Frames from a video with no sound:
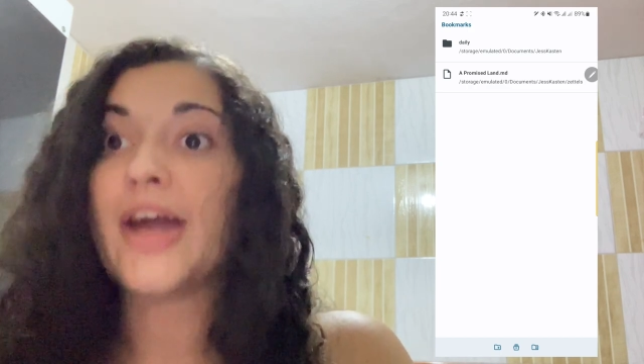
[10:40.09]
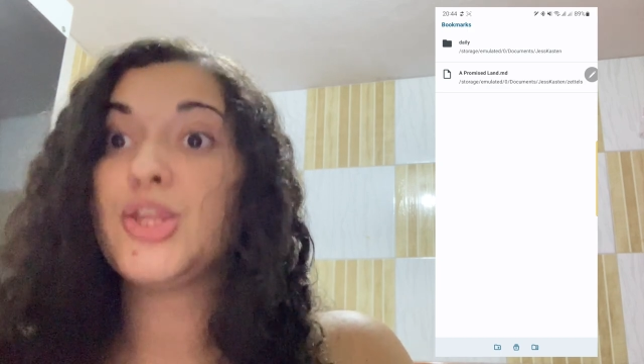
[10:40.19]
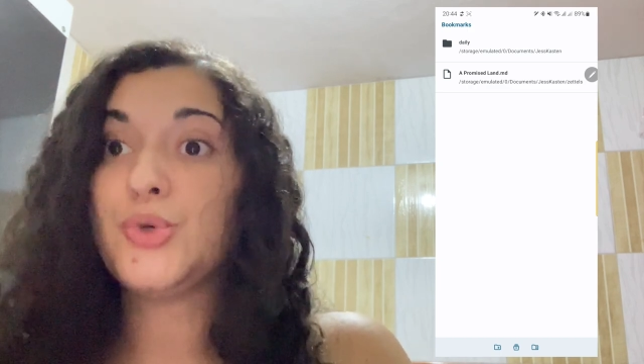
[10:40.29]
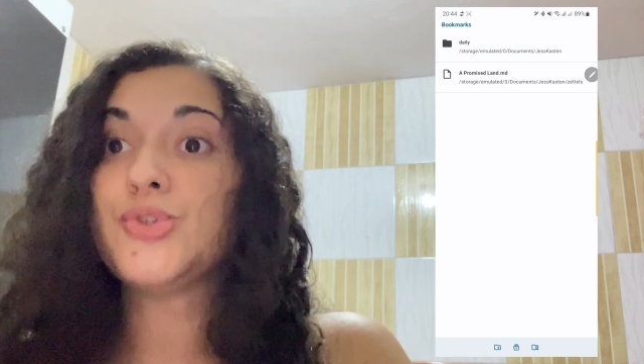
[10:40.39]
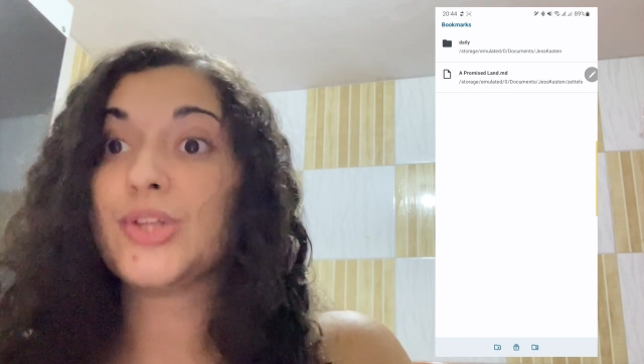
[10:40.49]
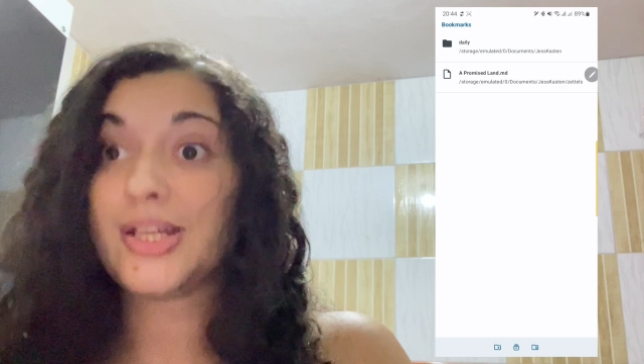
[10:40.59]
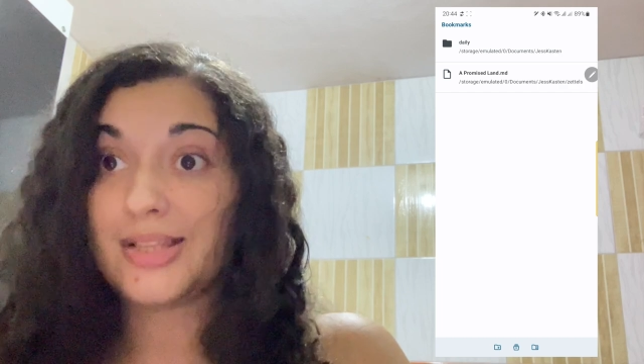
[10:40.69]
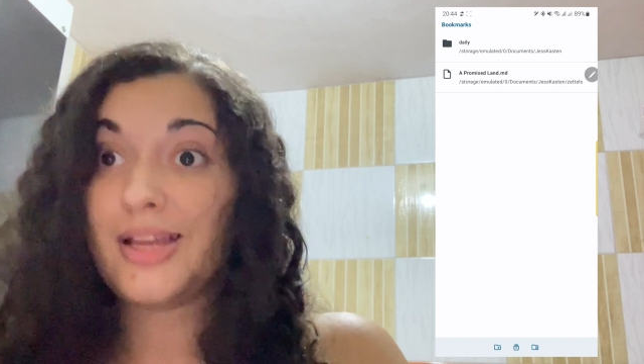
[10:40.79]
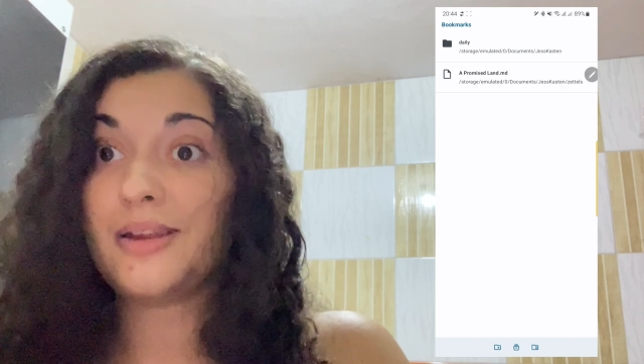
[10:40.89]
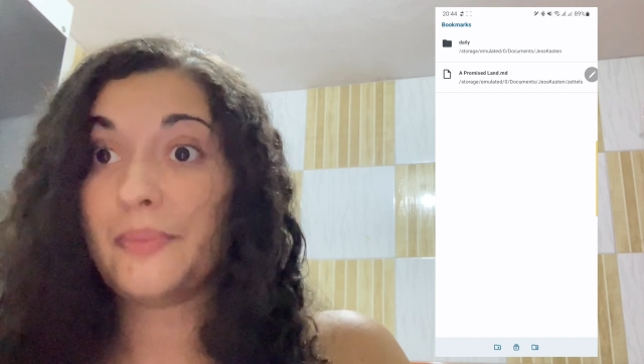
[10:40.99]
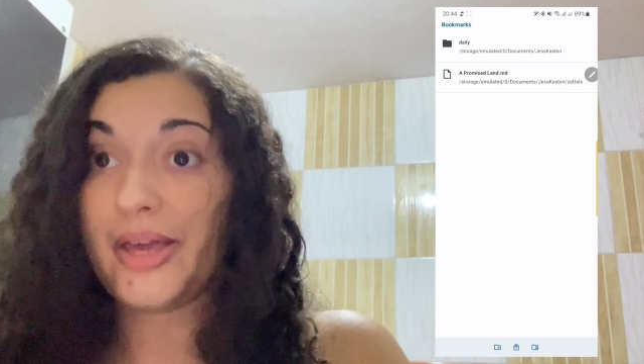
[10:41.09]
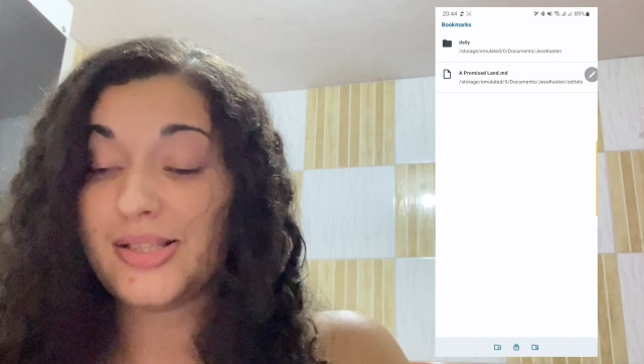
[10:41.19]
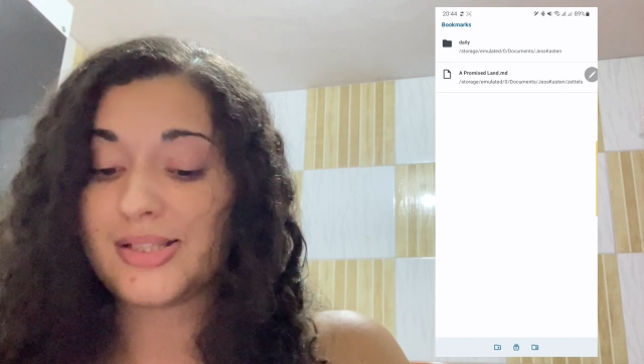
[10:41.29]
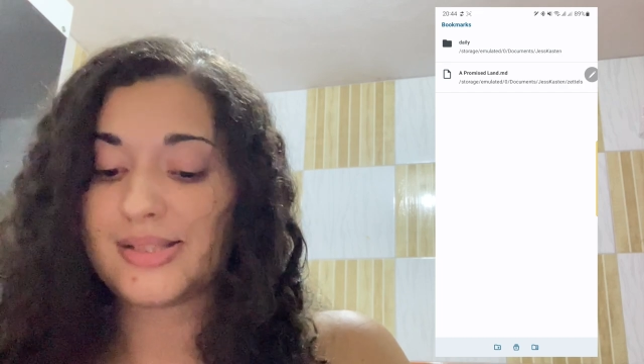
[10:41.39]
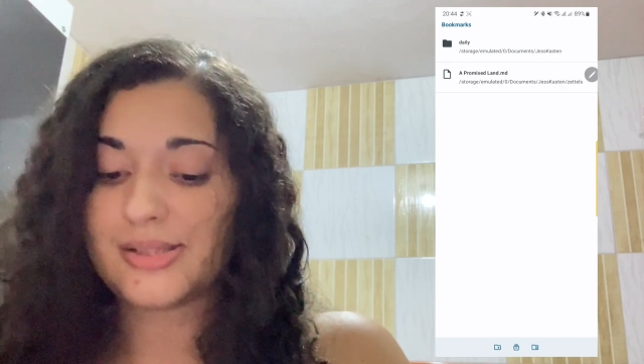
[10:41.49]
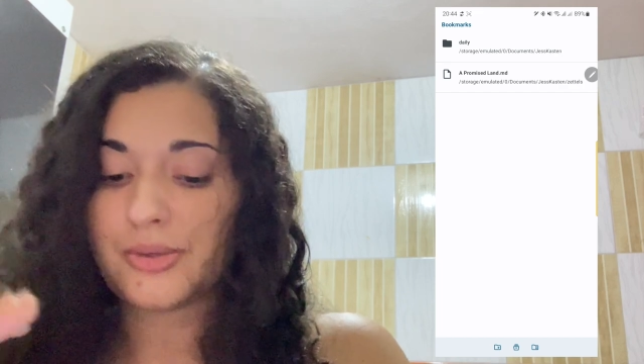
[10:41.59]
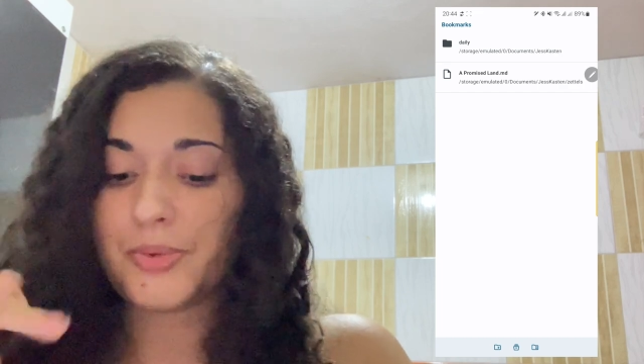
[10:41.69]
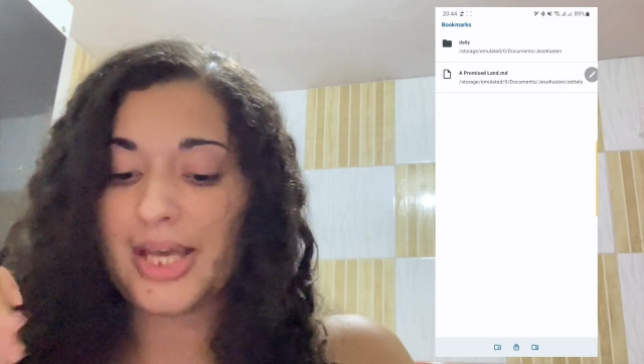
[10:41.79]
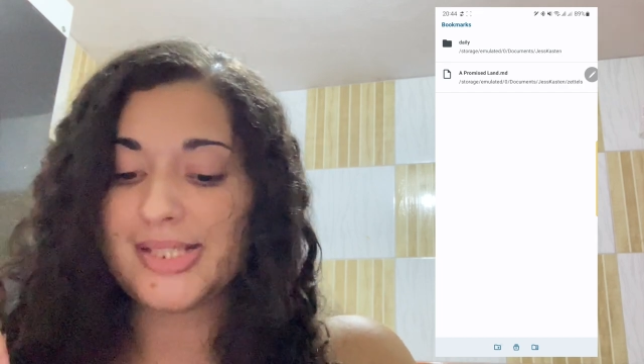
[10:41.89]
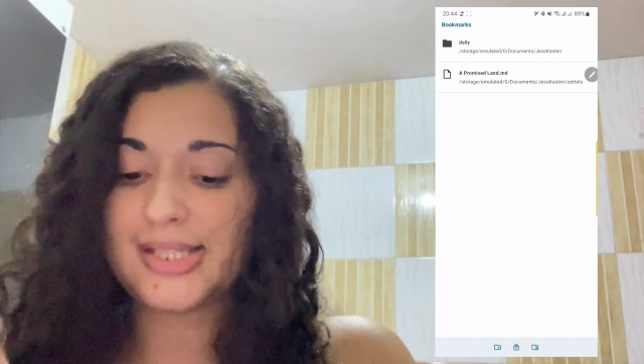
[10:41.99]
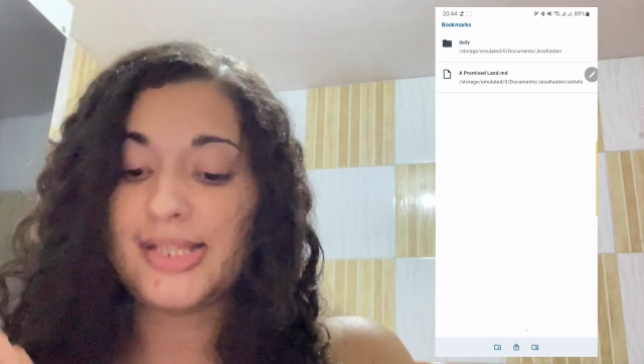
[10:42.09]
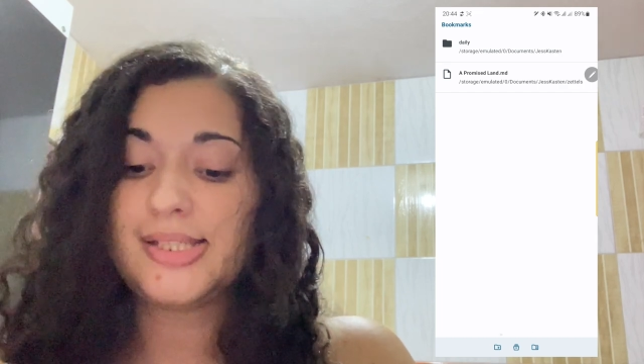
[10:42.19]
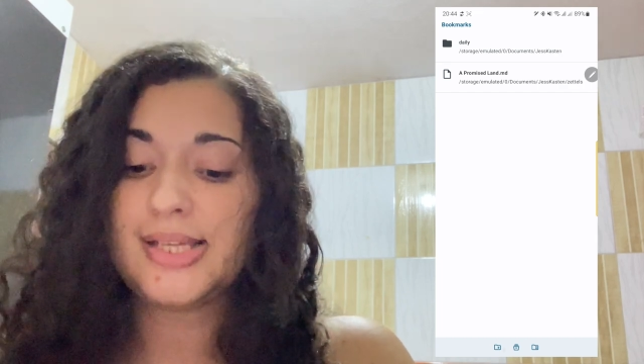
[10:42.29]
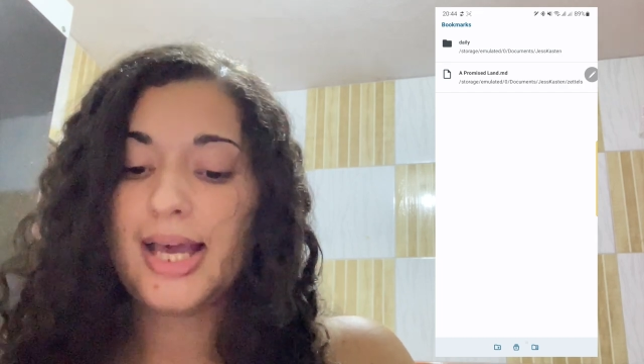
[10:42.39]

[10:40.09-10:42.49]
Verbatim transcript: I use on a daily basis. So that's it.